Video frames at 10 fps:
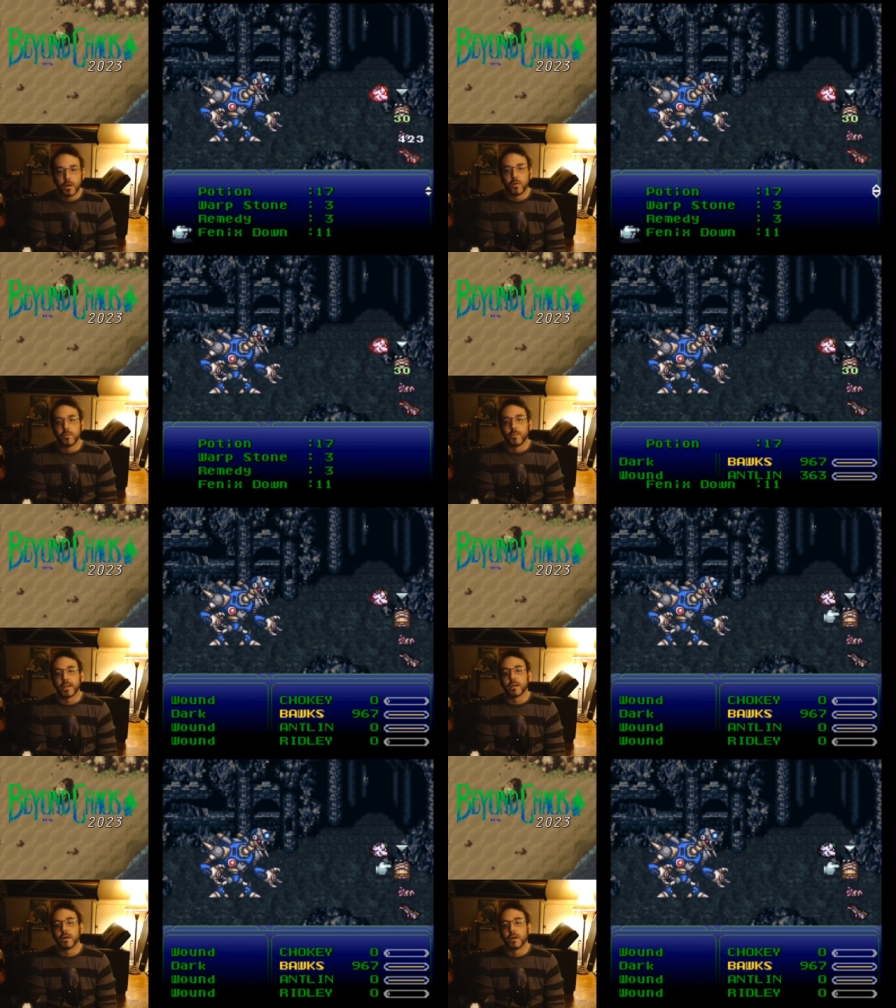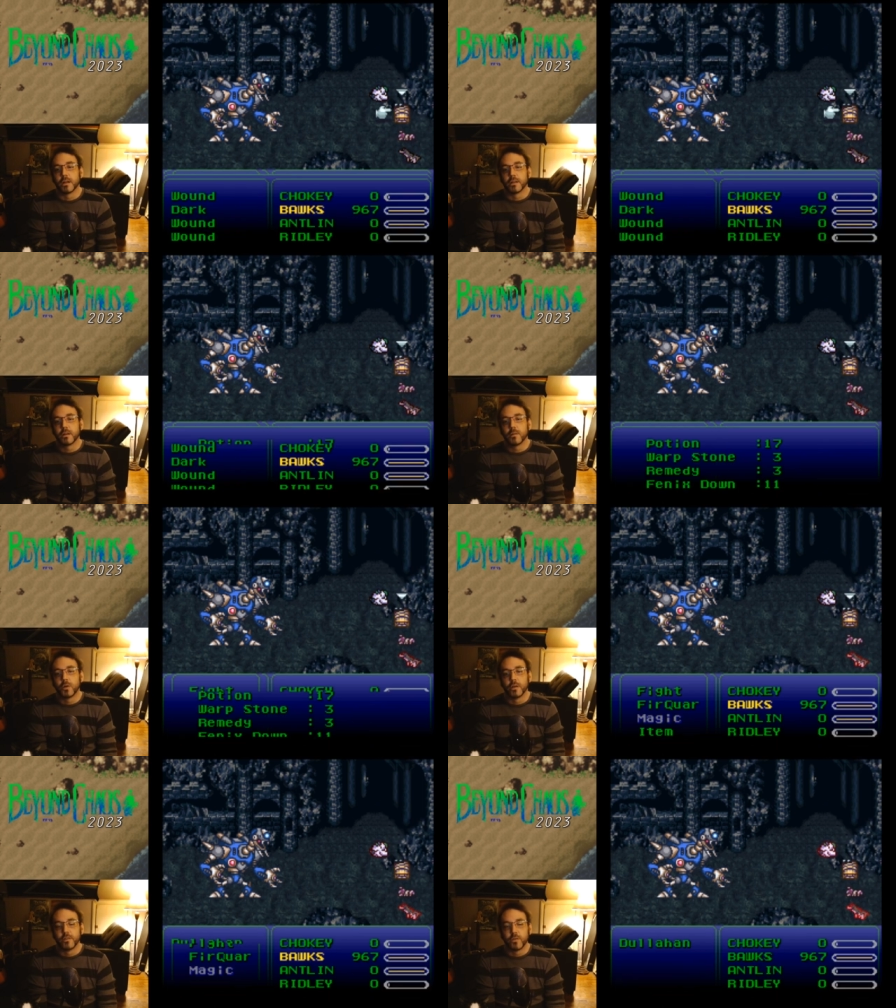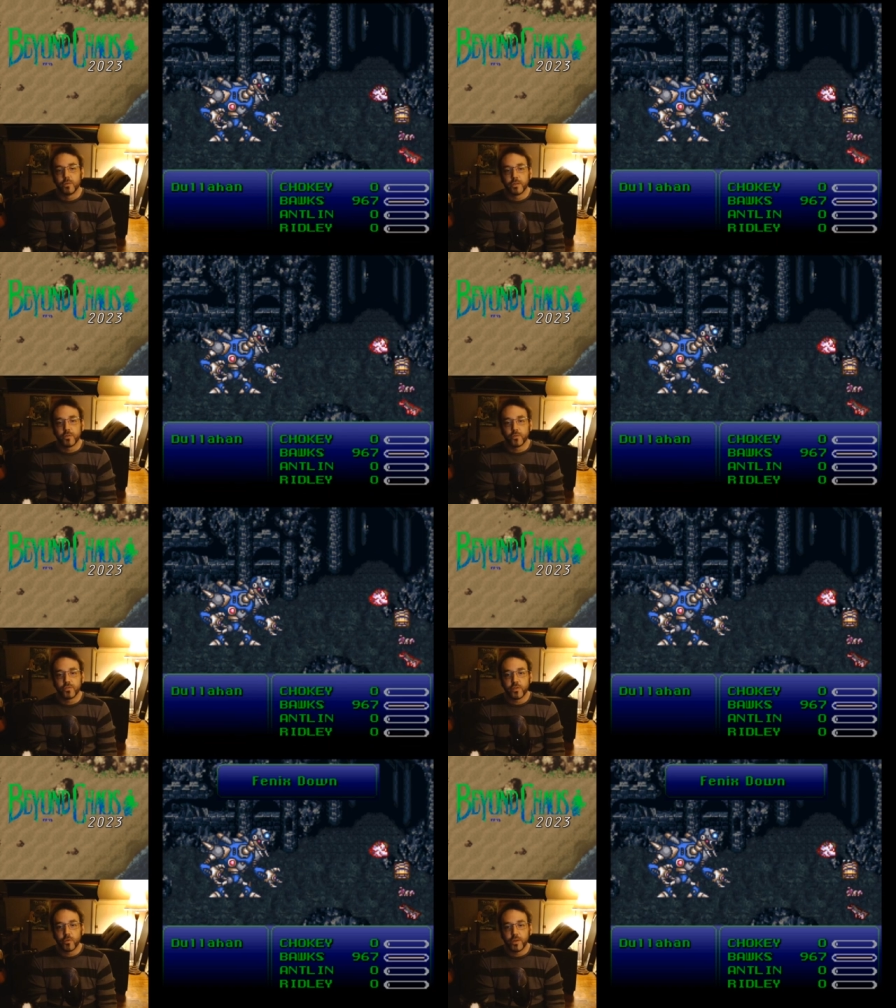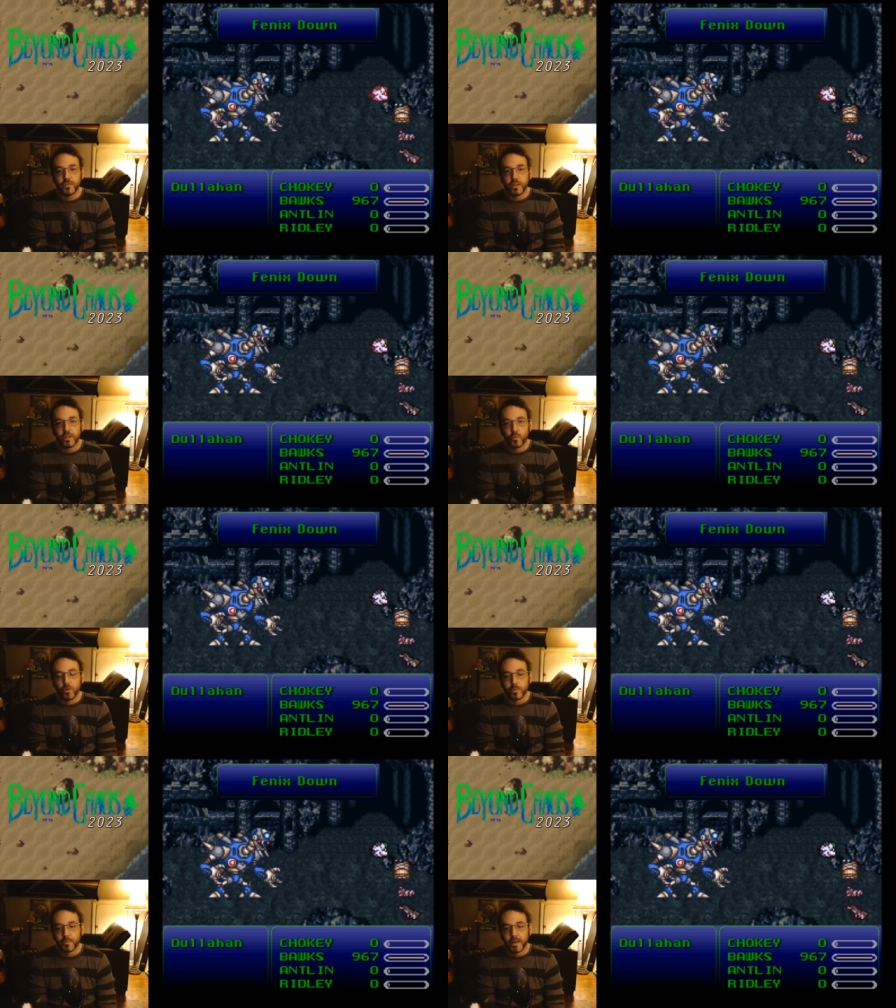Oh my god, come on, dude. This was so easy in the world of